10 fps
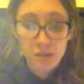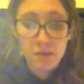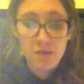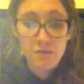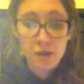
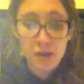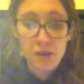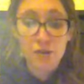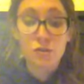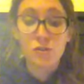of
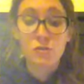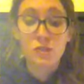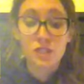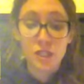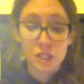pattern to
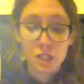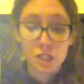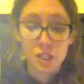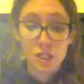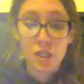stitch?